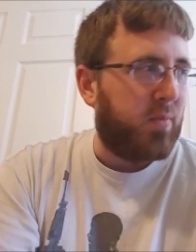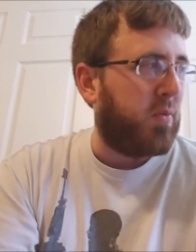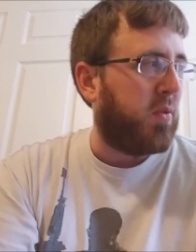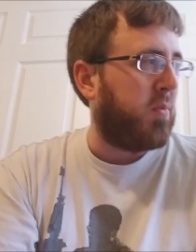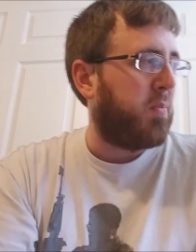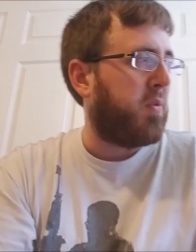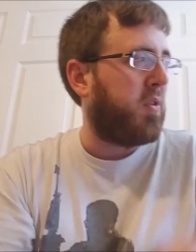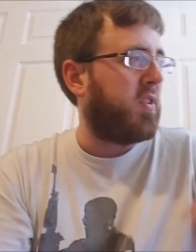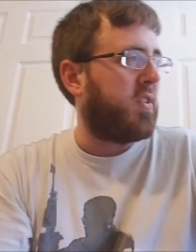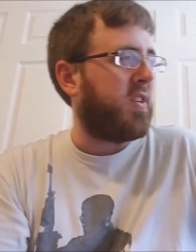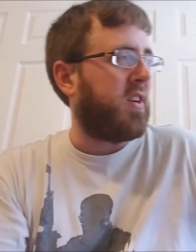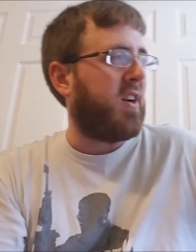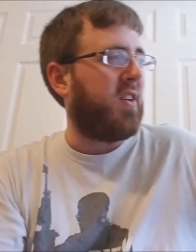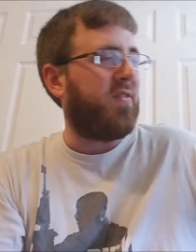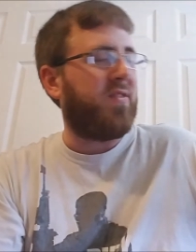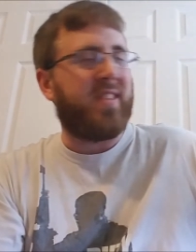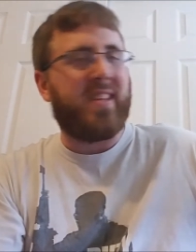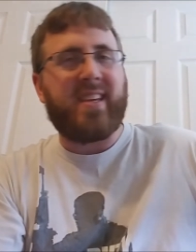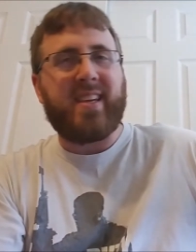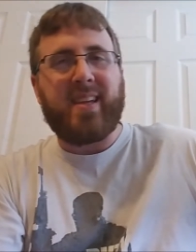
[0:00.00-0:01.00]
We'll push
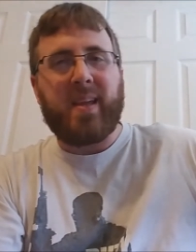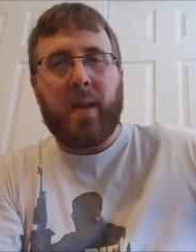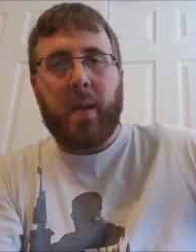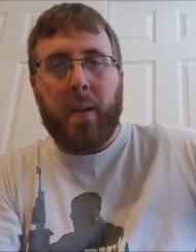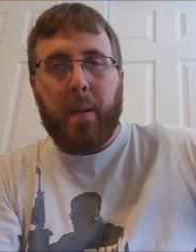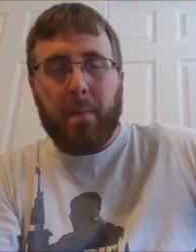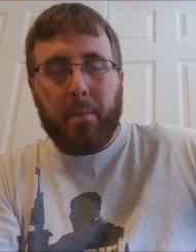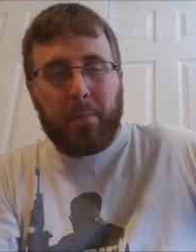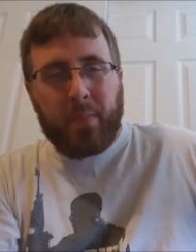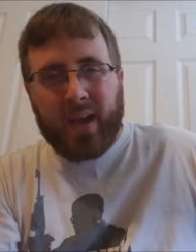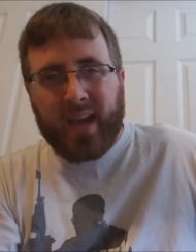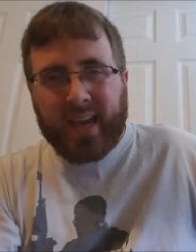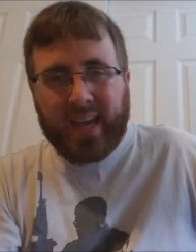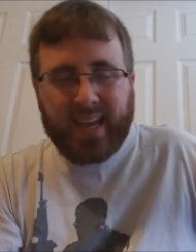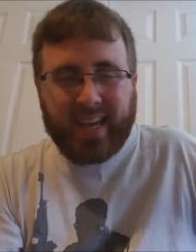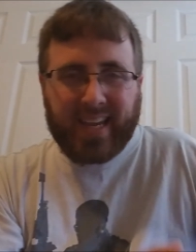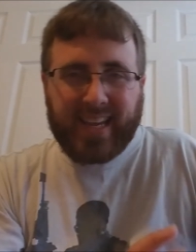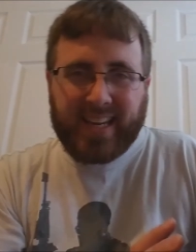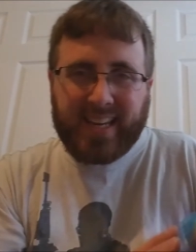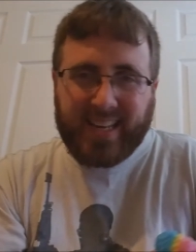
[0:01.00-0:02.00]
off the
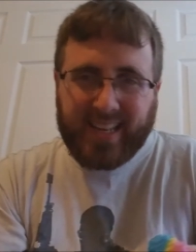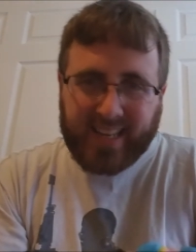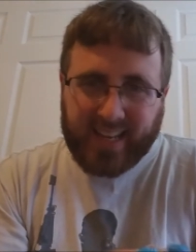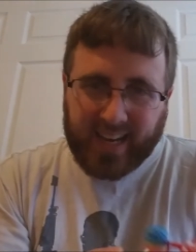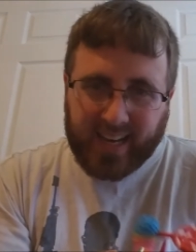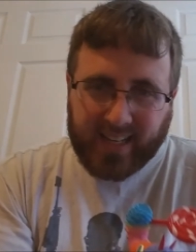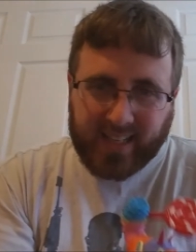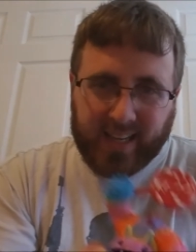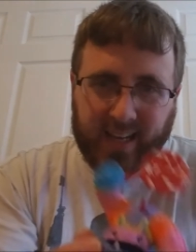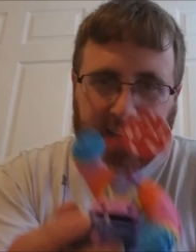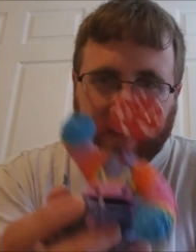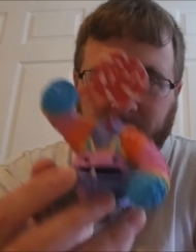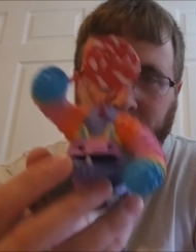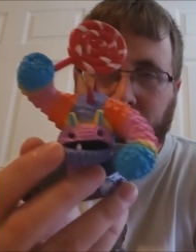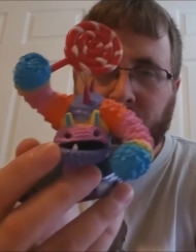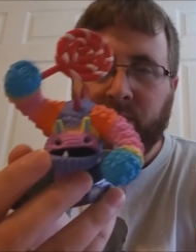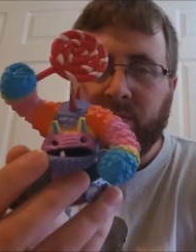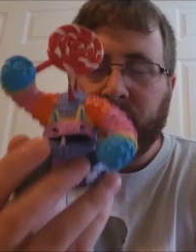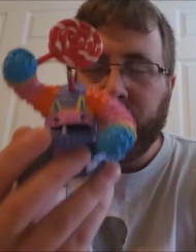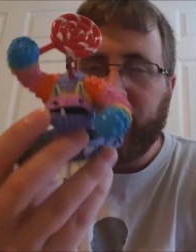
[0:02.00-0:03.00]
Pinata
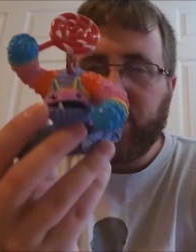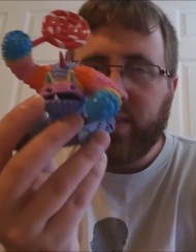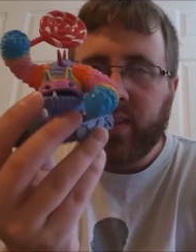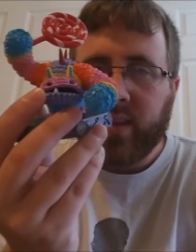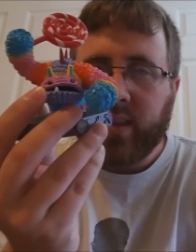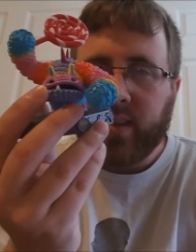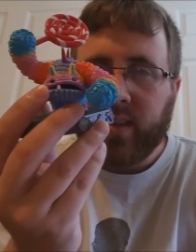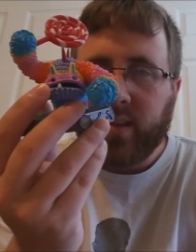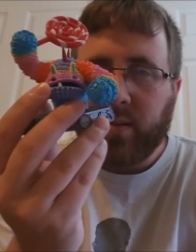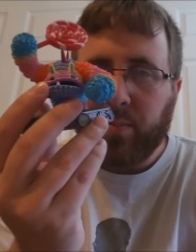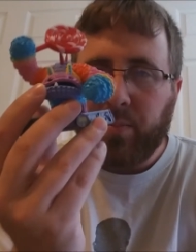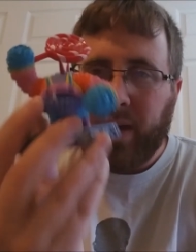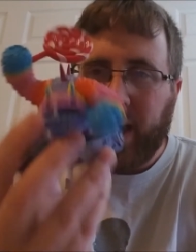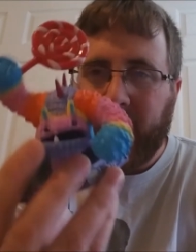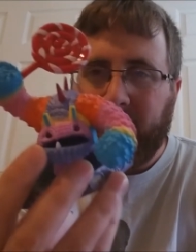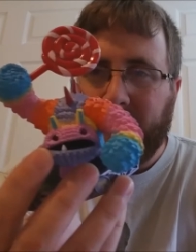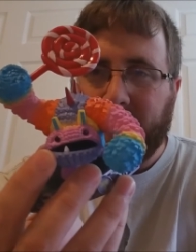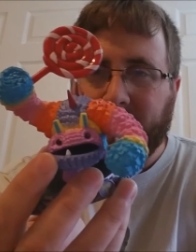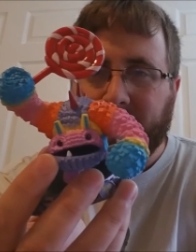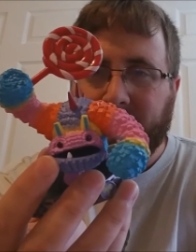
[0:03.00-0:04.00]

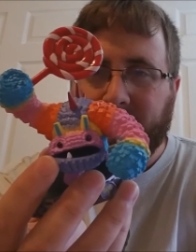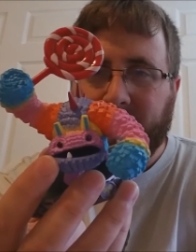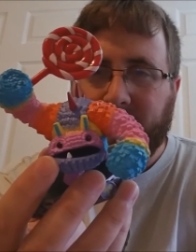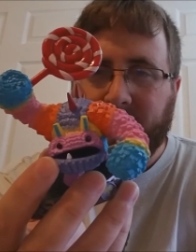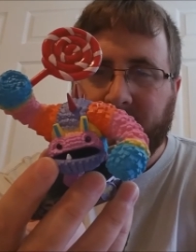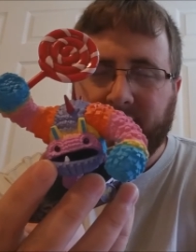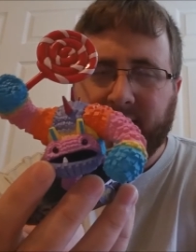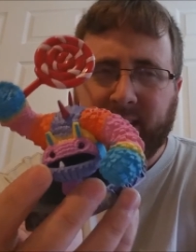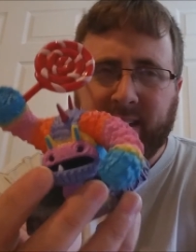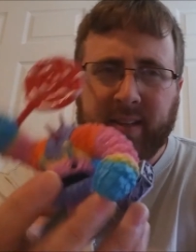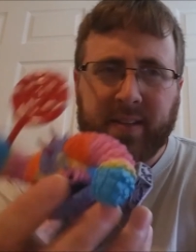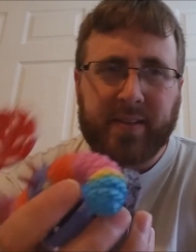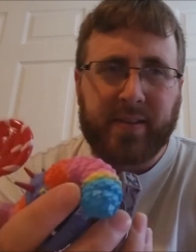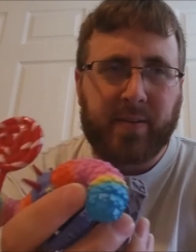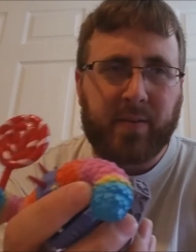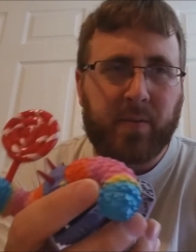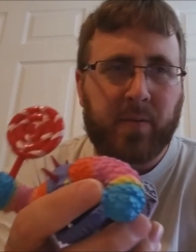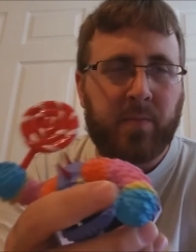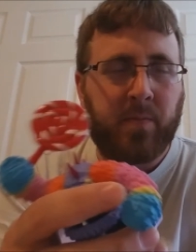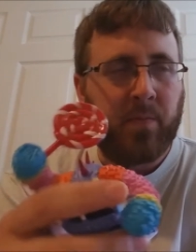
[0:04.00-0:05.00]
Path Guide
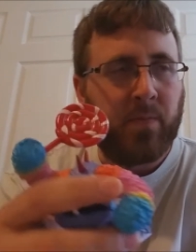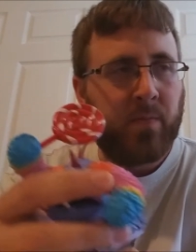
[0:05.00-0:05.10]
till,